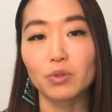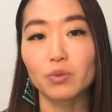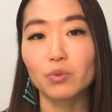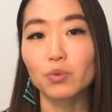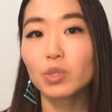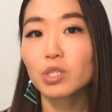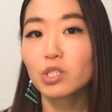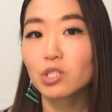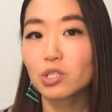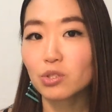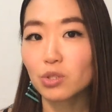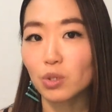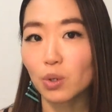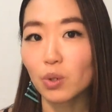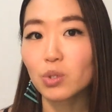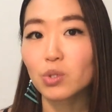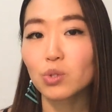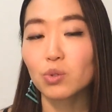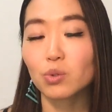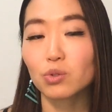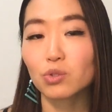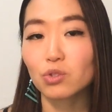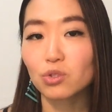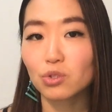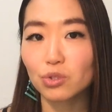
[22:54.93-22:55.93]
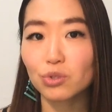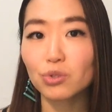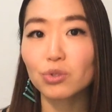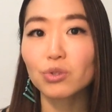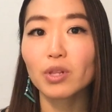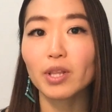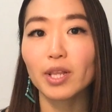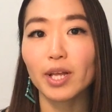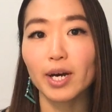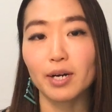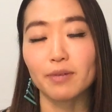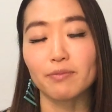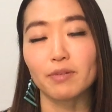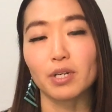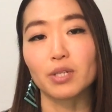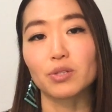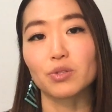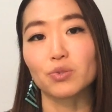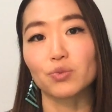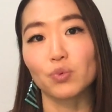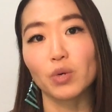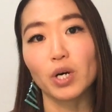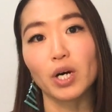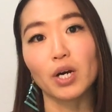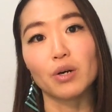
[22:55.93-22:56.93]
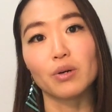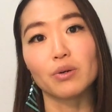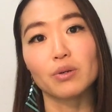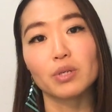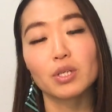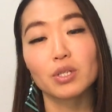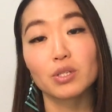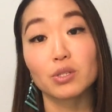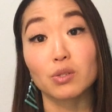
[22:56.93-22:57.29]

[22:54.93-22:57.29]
which is also true love as well.